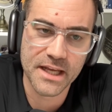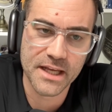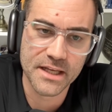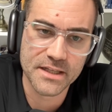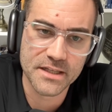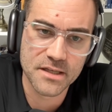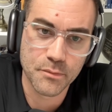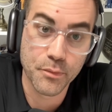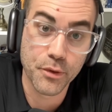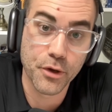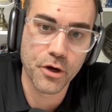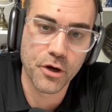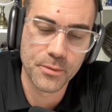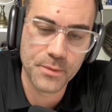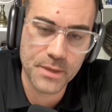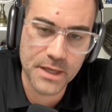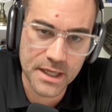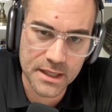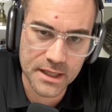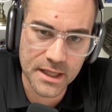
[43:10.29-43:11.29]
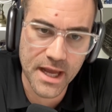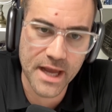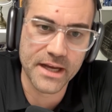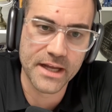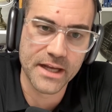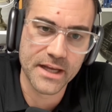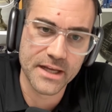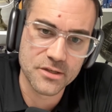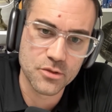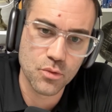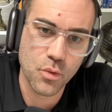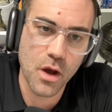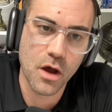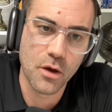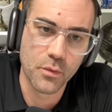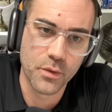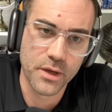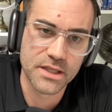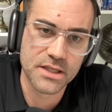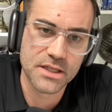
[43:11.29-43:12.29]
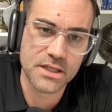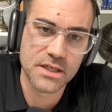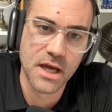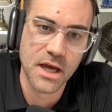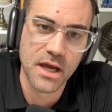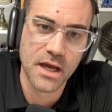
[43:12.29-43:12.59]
into permanent lighting as well, which